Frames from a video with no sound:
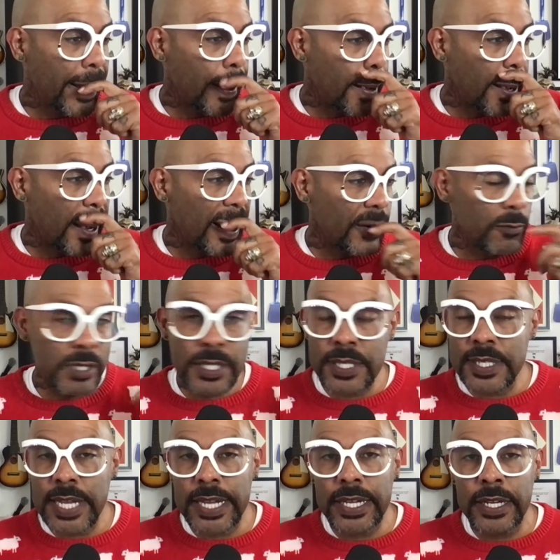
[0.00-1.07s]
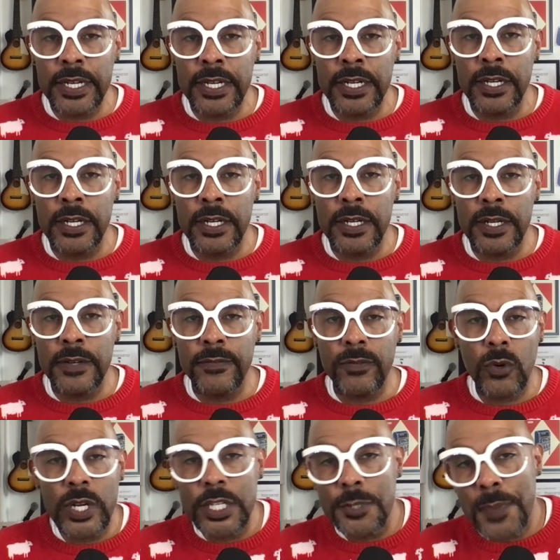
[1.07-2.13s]
we'll just take a
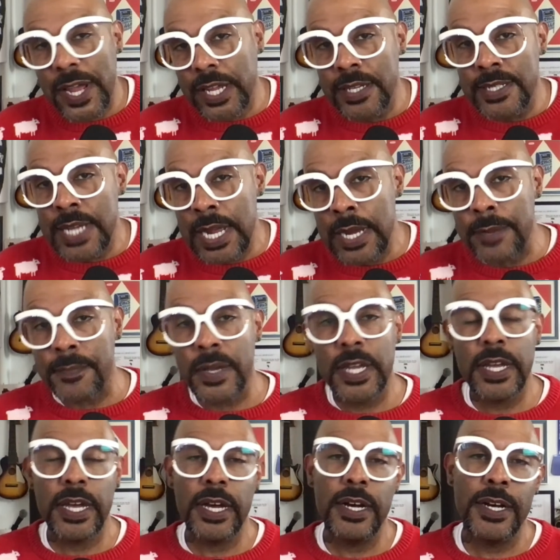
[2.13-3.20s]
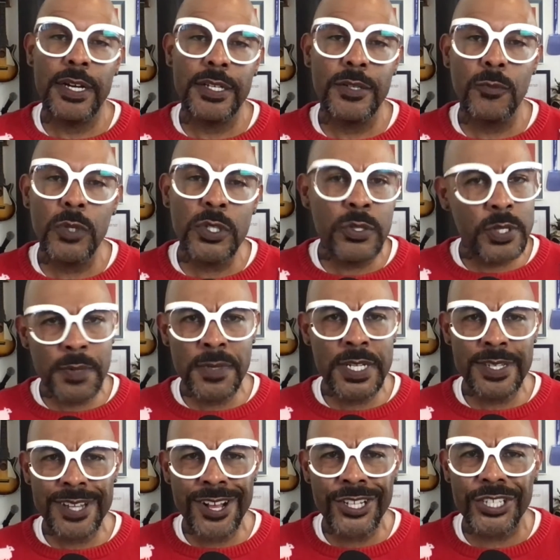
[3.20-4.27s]
voyage back in time. We'll do some
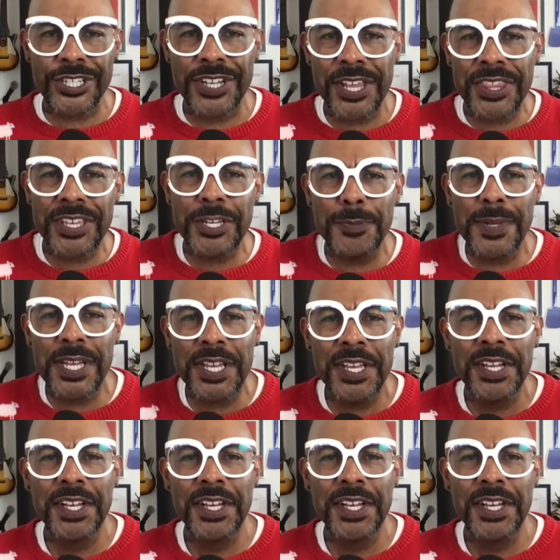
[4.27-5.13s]
nostalgia. Nothing could be